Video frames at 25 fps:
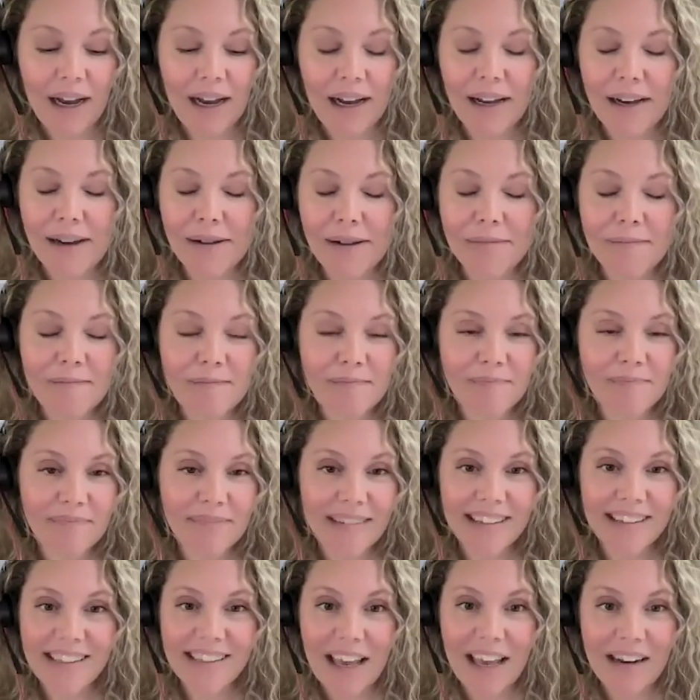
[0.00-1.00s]
um,
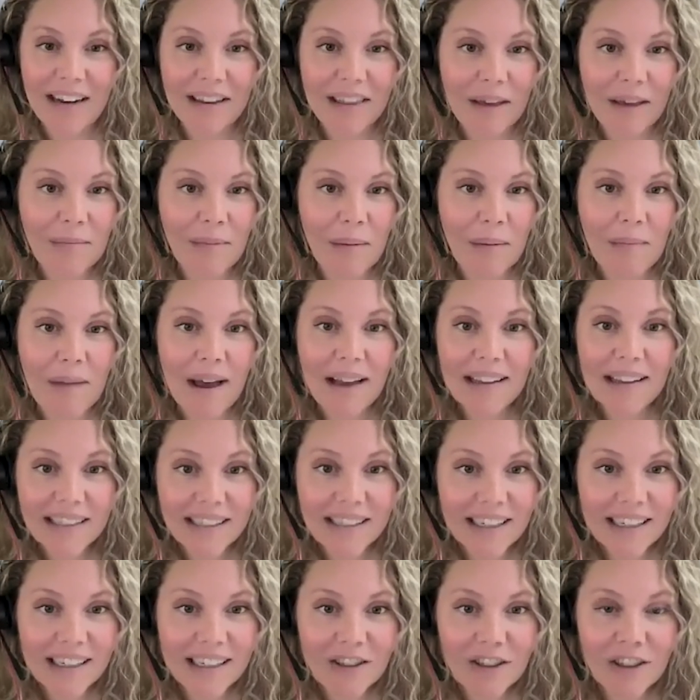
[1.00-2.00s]
send them a
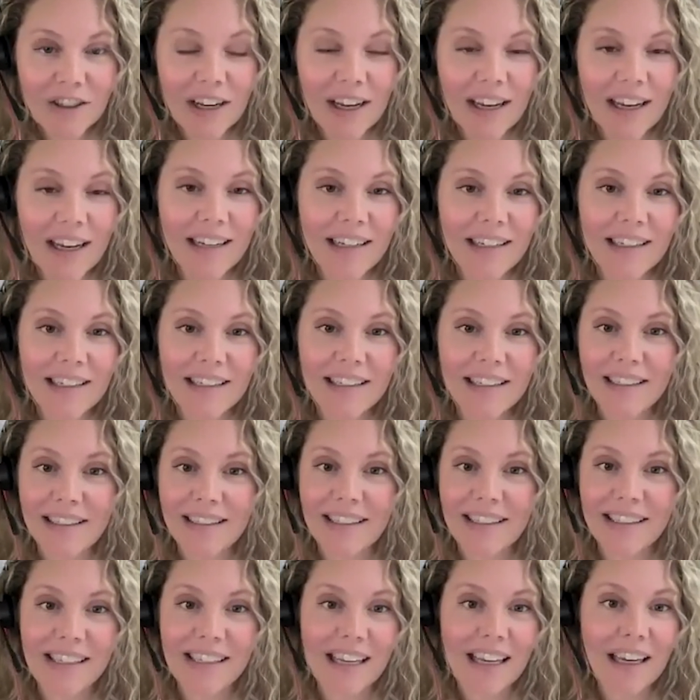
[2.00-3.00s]
message and
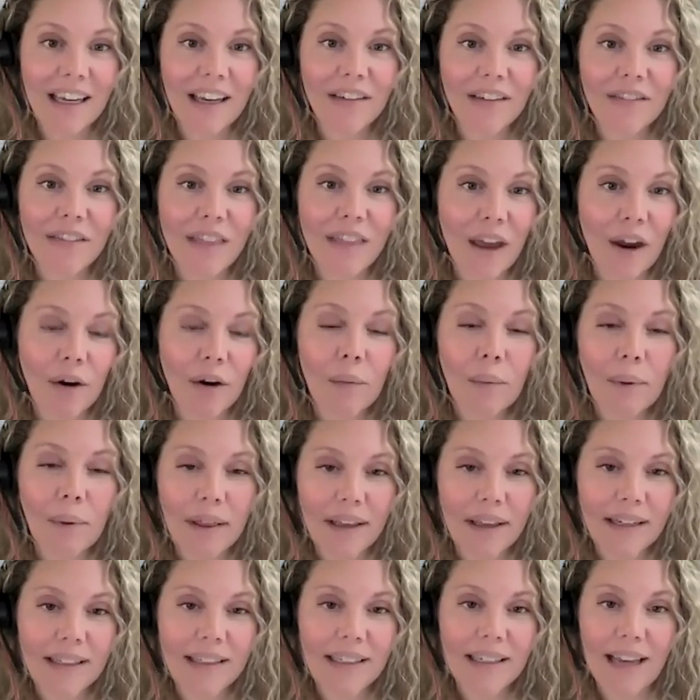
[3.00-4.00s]
see if they are
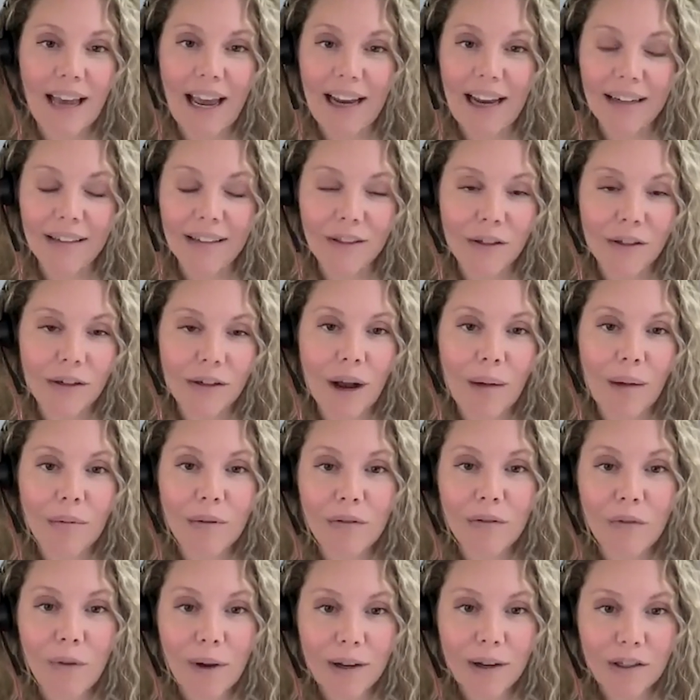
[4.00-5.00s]
willing to answer a
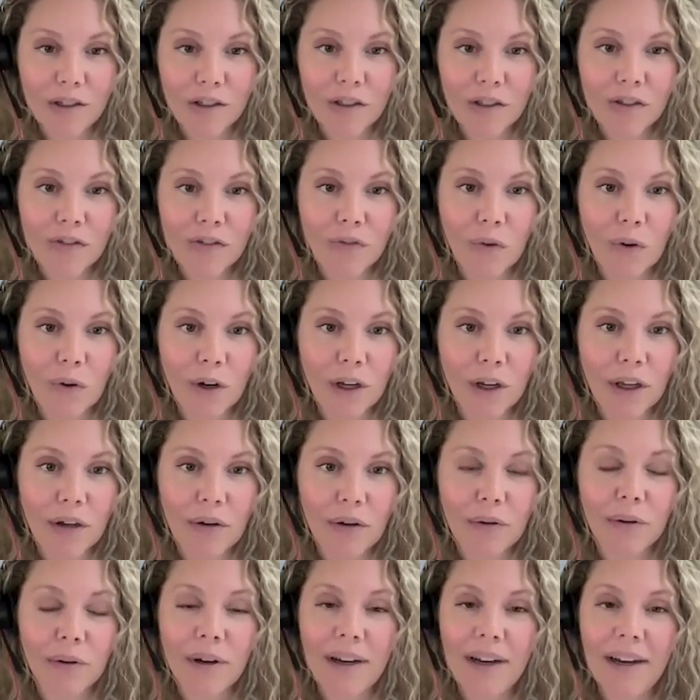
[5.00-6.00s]
couple of questions for
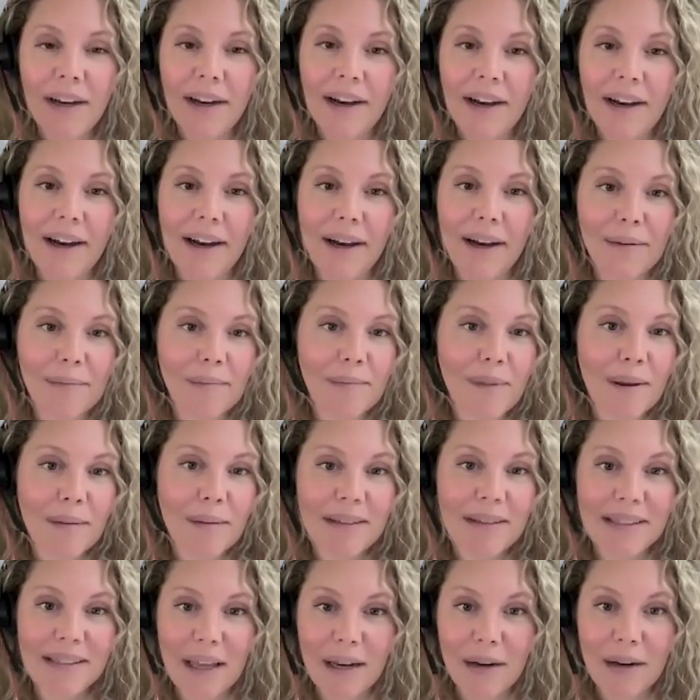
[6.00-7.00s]
you um,
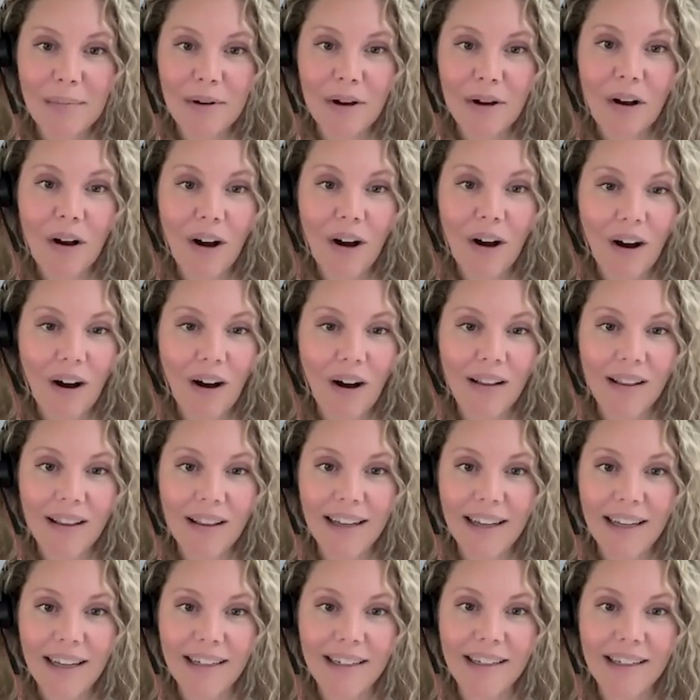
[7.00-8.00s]
maybe set up a call
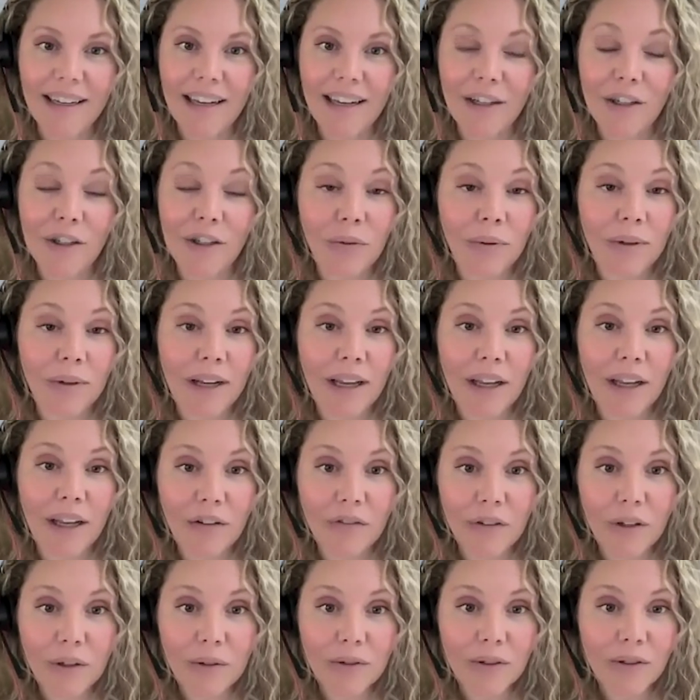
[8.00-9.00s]
and, and do an
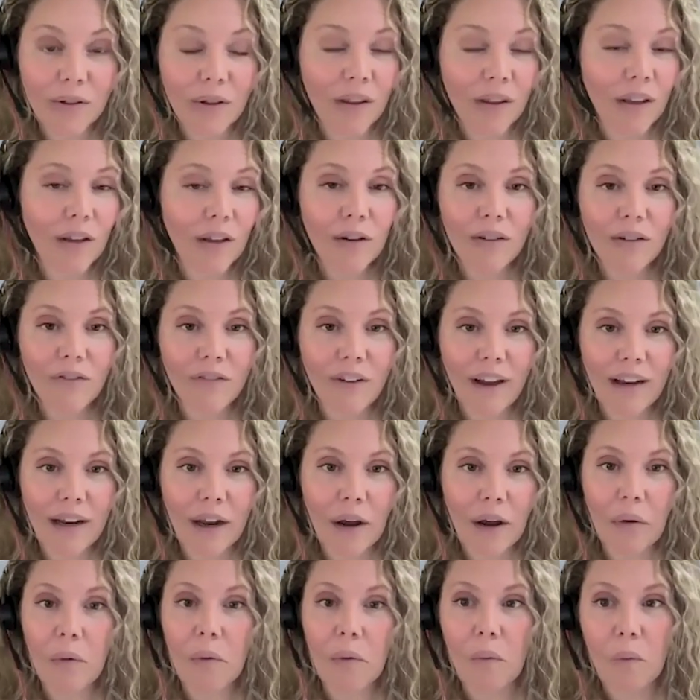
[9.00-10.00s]
interview so that you can find
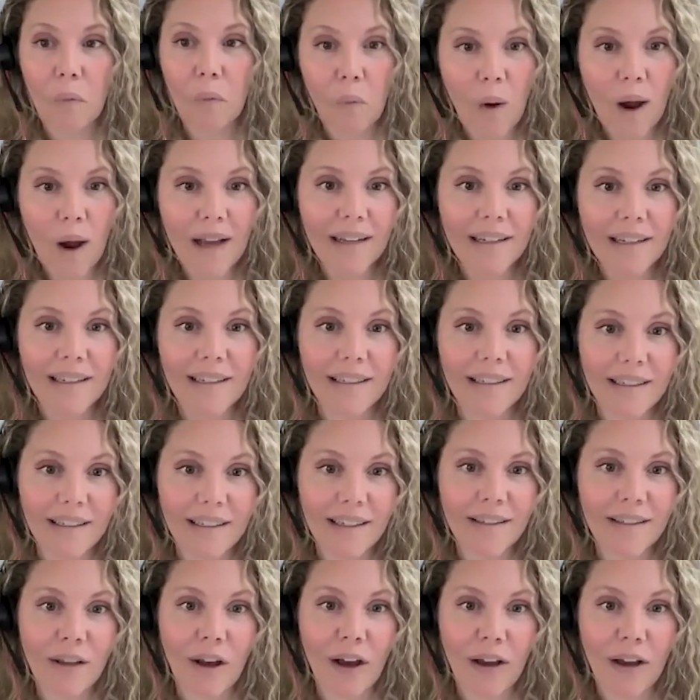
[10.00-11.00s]
out what
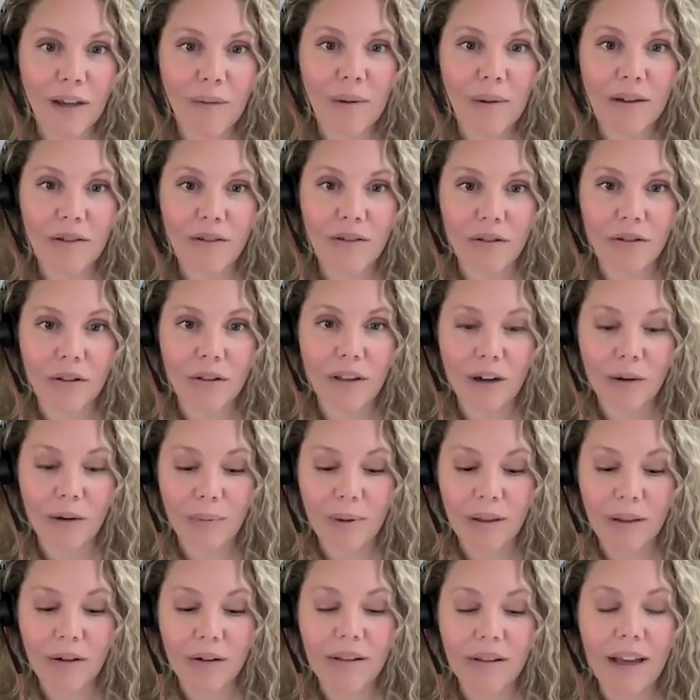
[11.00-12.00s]
does occupational
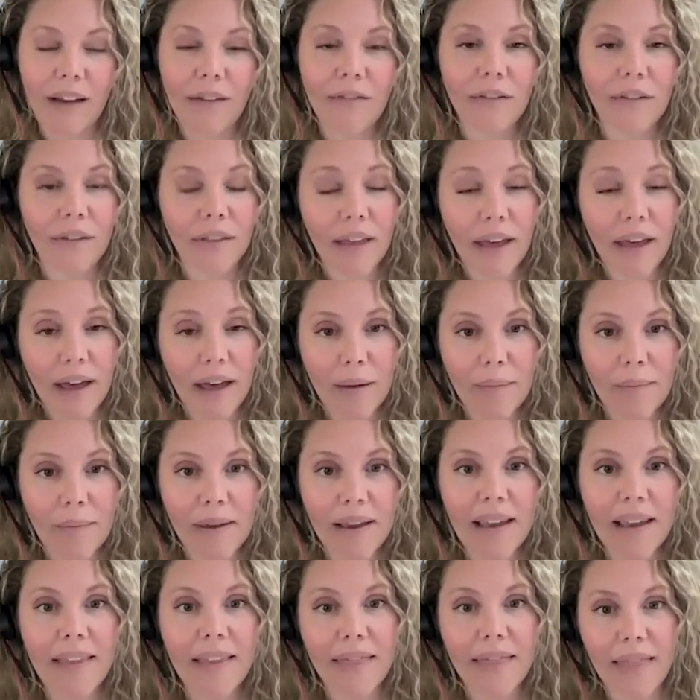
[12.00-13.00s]
therapy look like for them
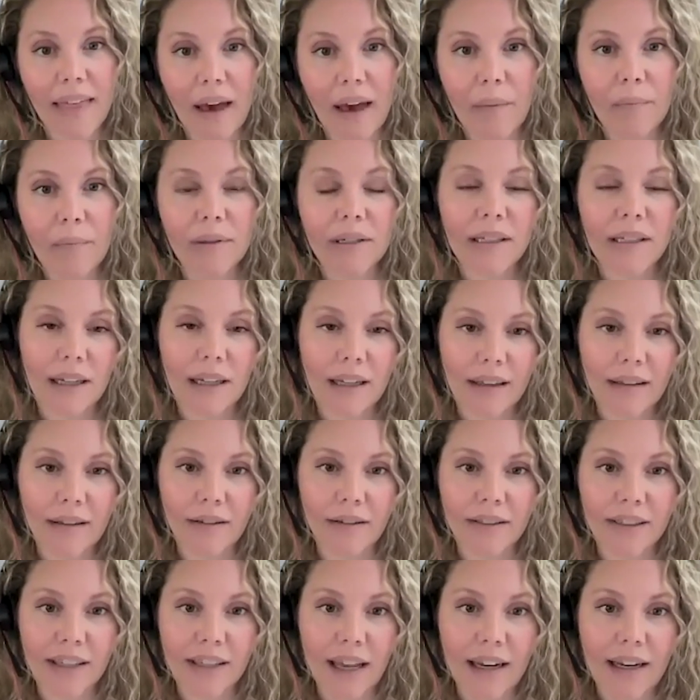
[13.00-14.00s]
in that
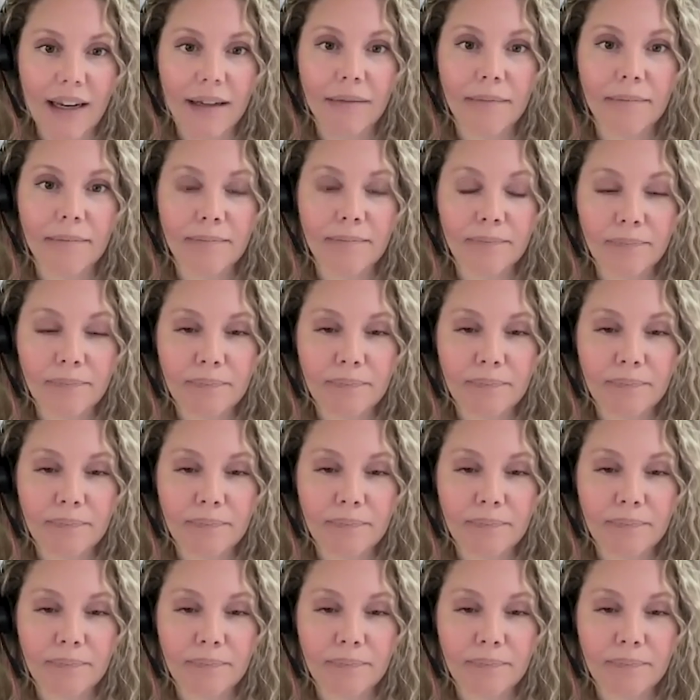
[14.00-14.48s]
particular setting.